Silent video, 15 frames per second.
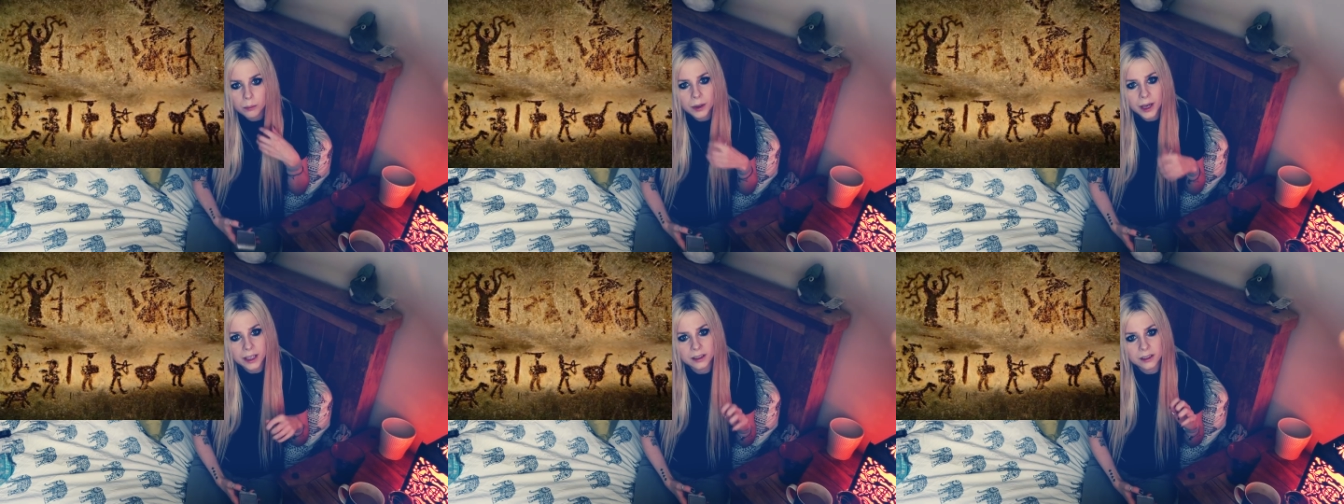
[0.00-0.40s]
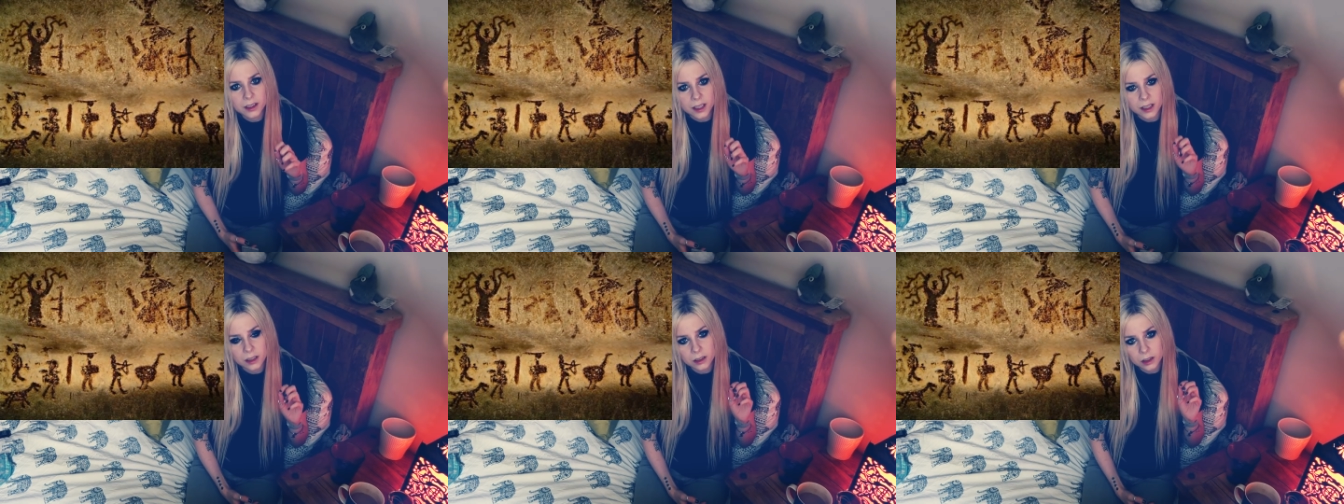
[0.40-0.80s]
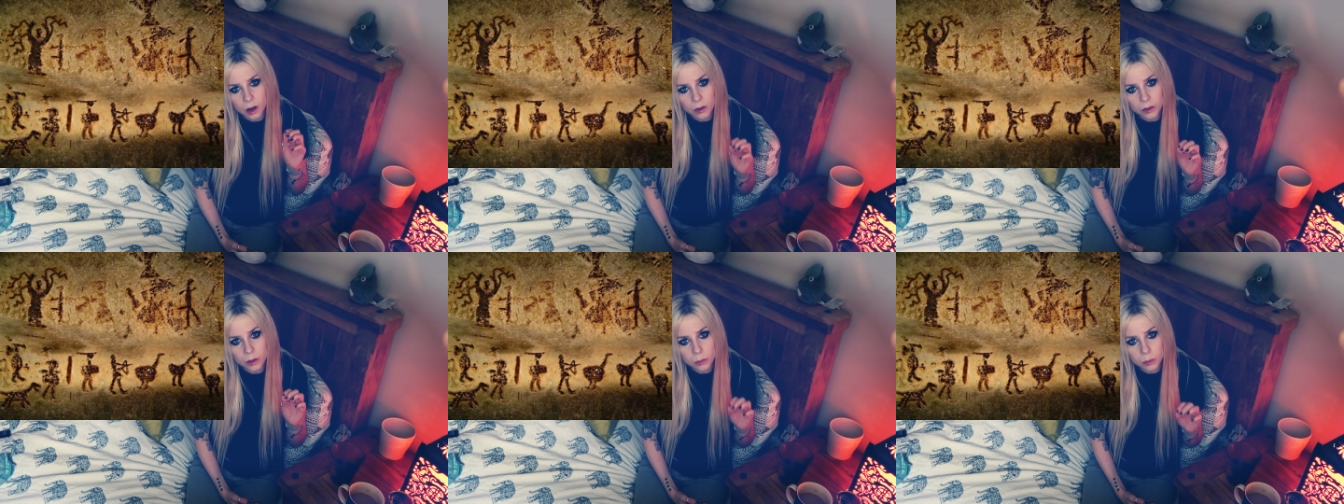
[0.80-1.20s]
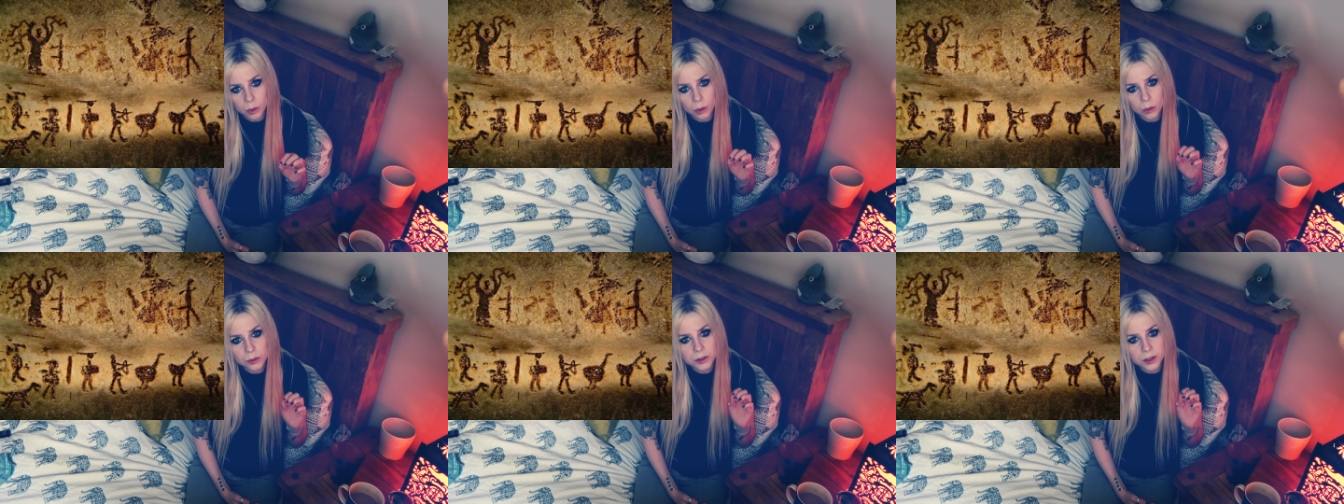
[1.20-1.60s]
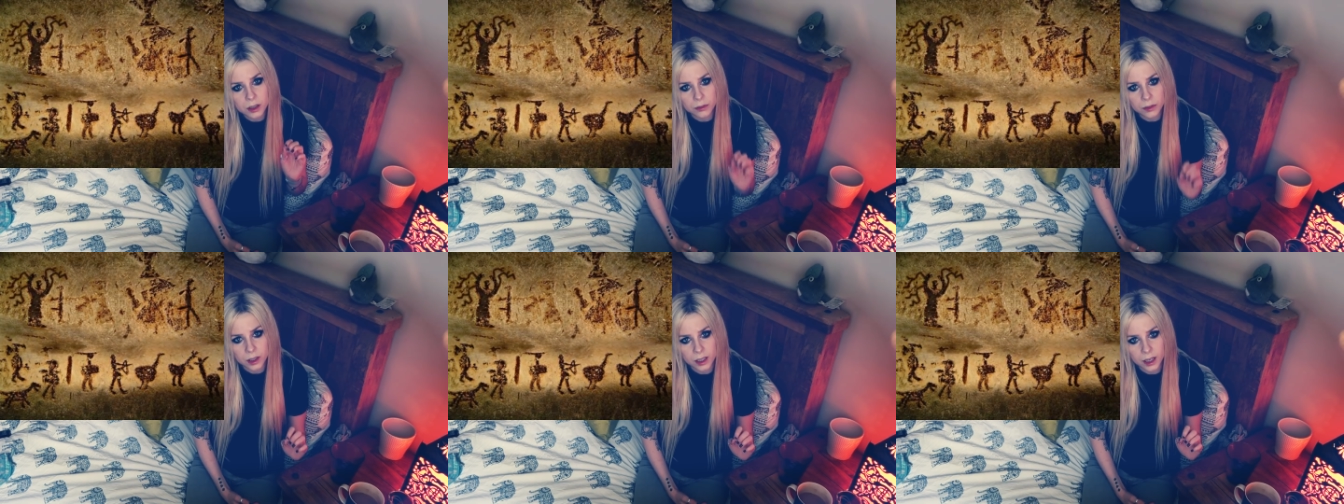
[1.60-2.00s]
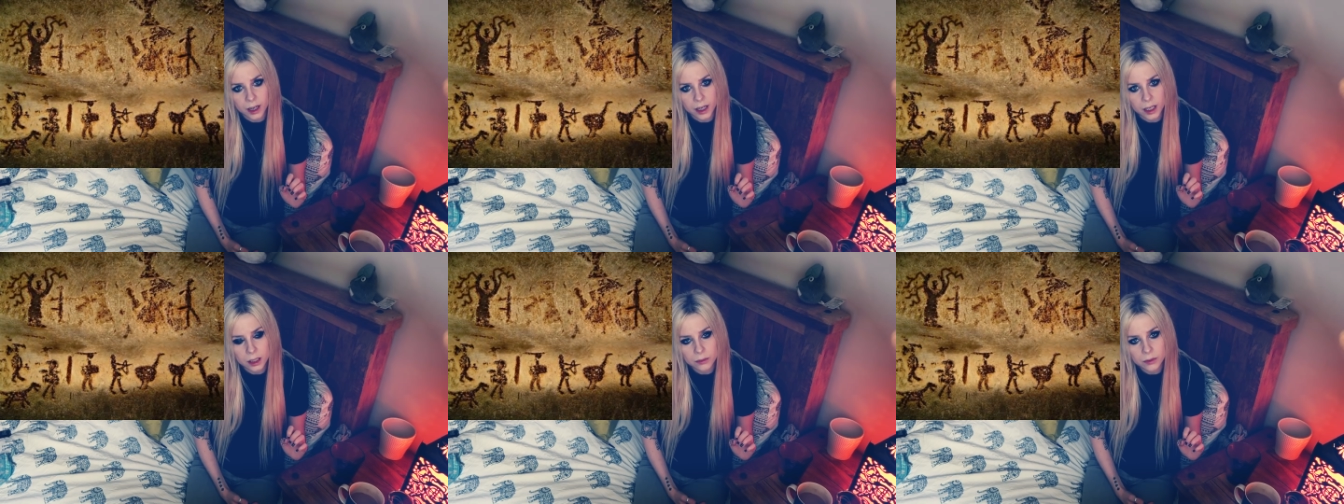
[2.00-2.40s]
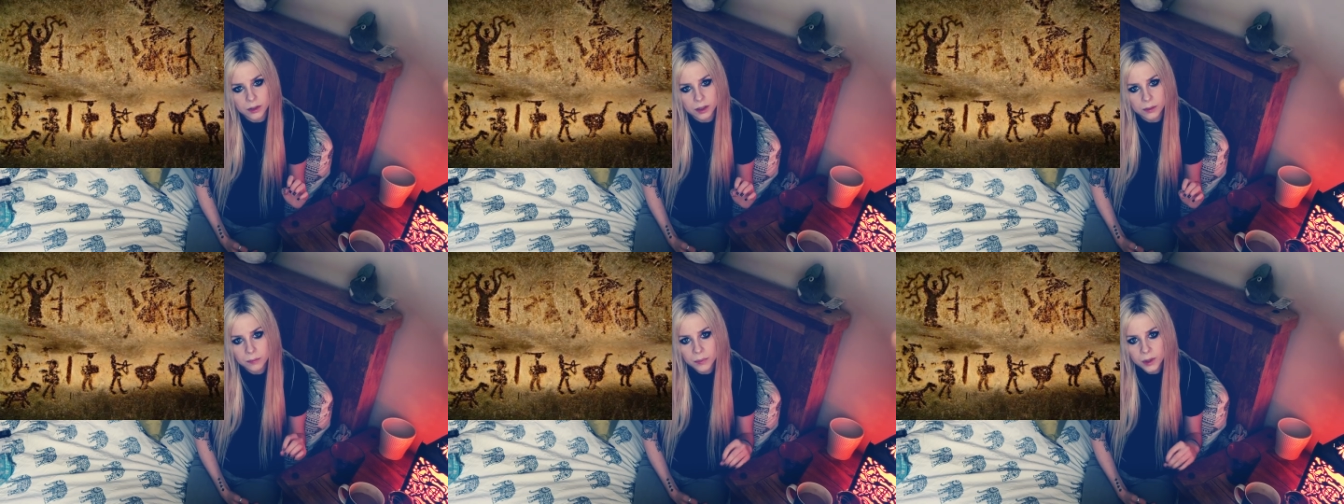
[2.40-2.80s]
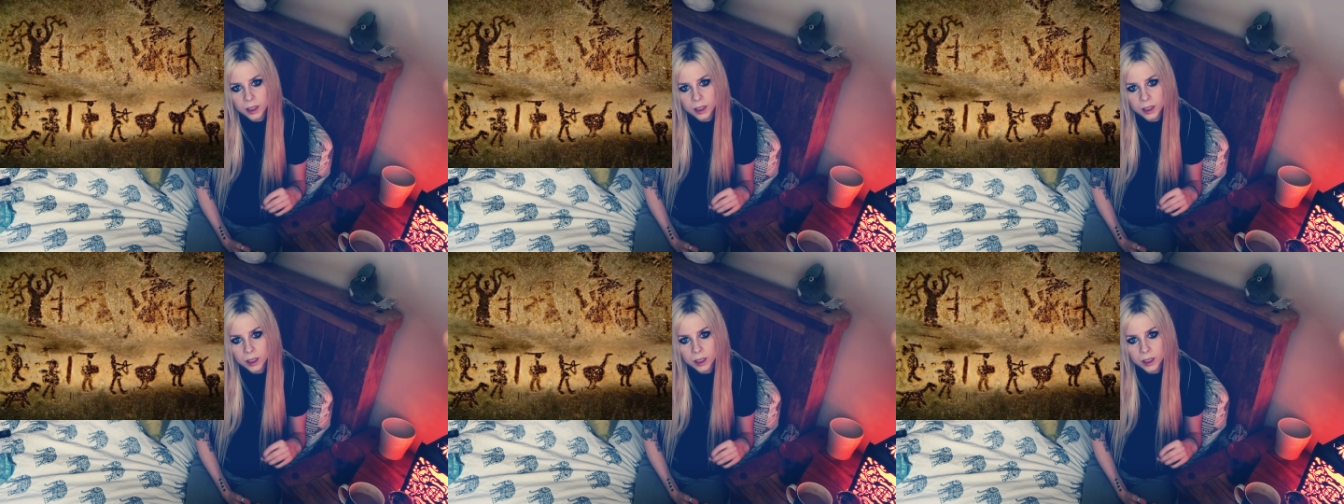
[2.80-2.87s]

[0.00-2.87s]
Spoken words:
painted on the walls of the caves.